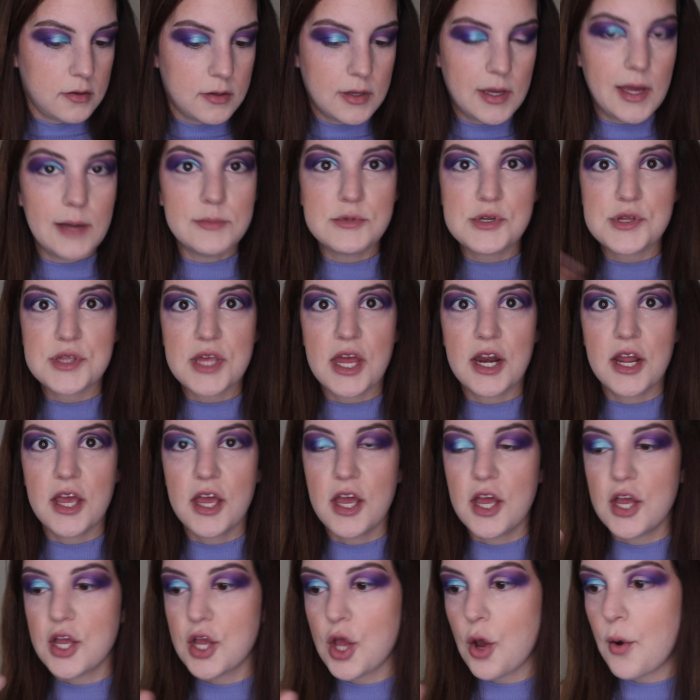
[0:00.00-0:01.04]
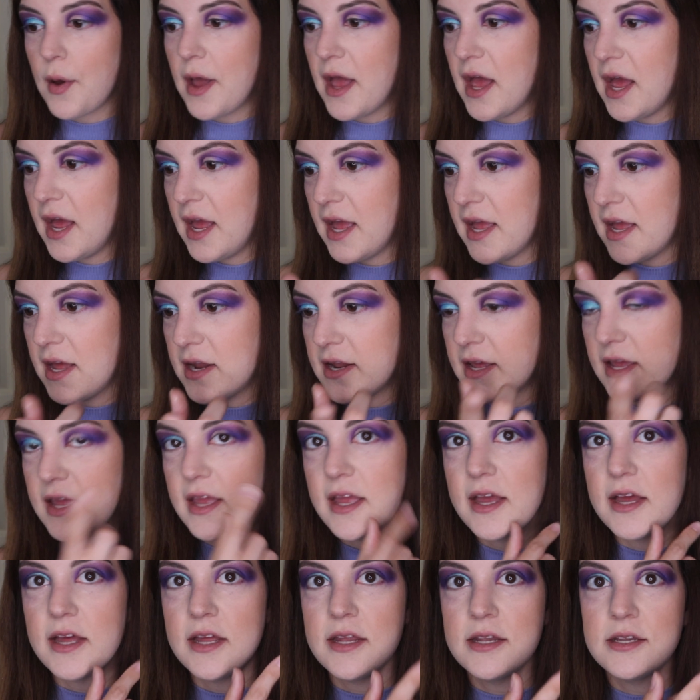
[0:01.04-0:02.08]
I'm just gonna go ahead
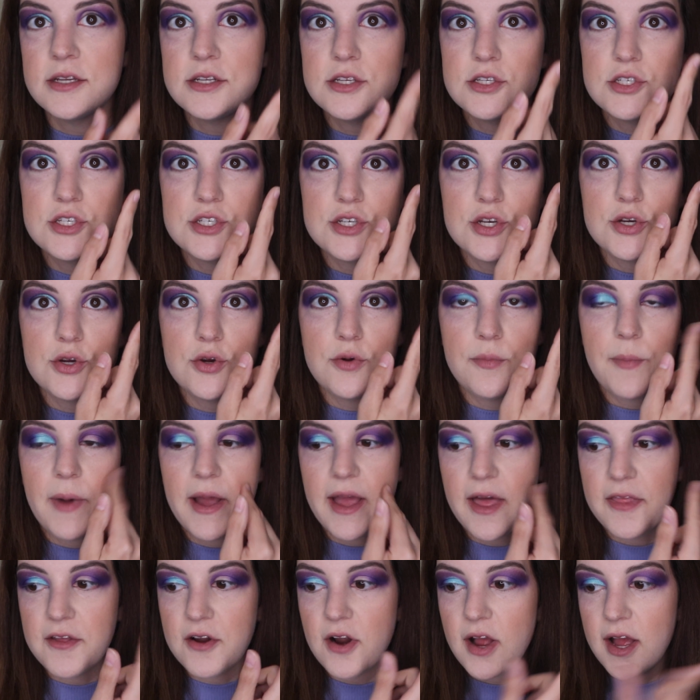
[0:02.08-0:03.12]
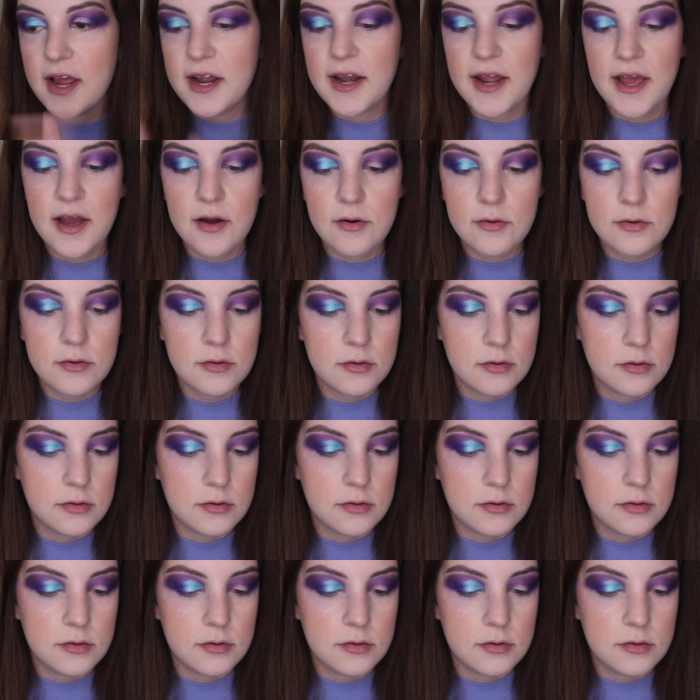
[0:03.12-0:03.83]
and do my other eye now.